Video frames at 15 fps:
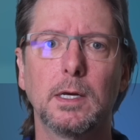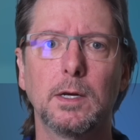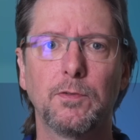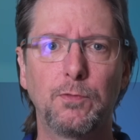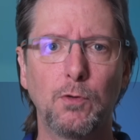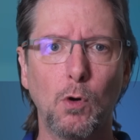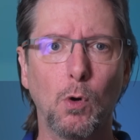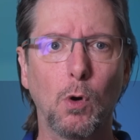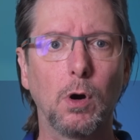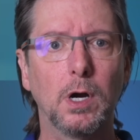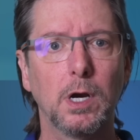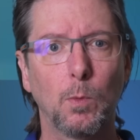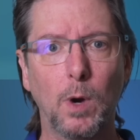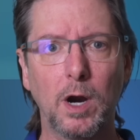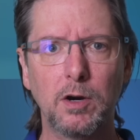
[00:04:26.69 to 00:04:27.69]
4.
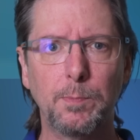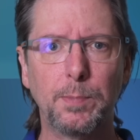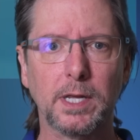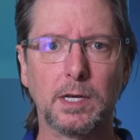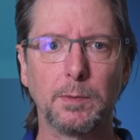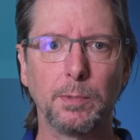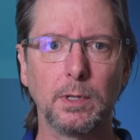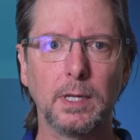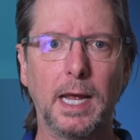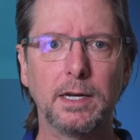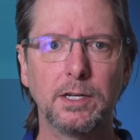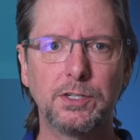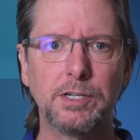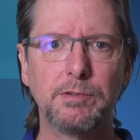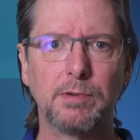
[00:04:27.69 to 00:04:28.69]
Where applicable,
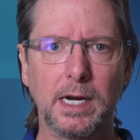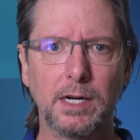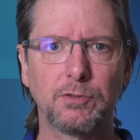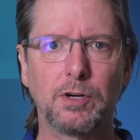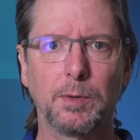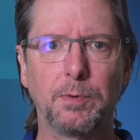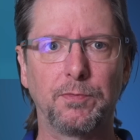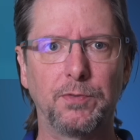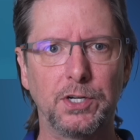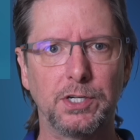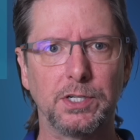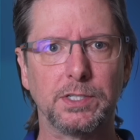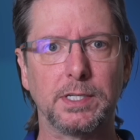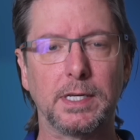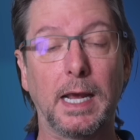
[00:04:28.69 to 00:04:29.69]
energy round-trip
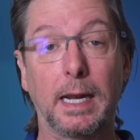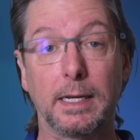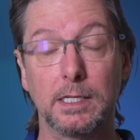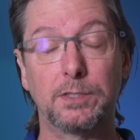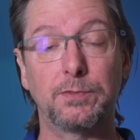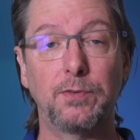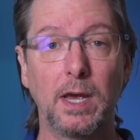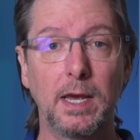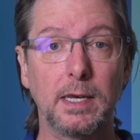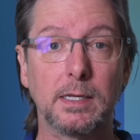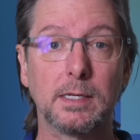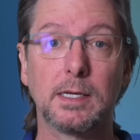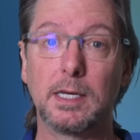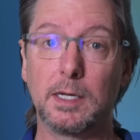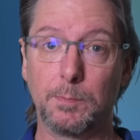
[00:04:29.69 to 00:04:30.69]
efficiency and its fade
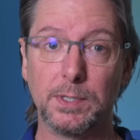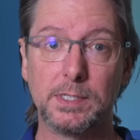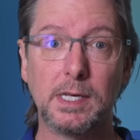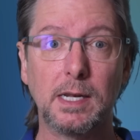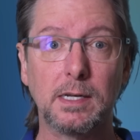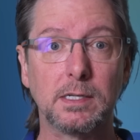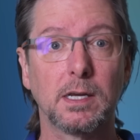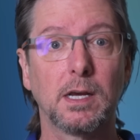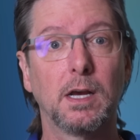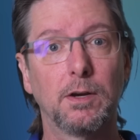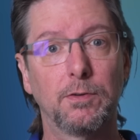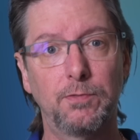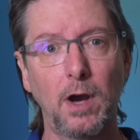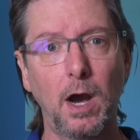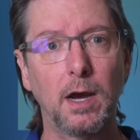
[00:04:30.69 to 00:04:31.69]
in percent.
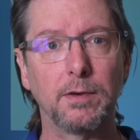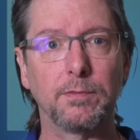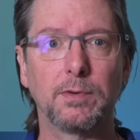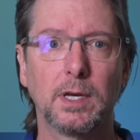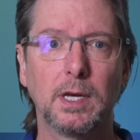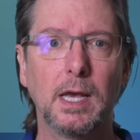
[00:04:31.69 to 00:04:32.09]
5.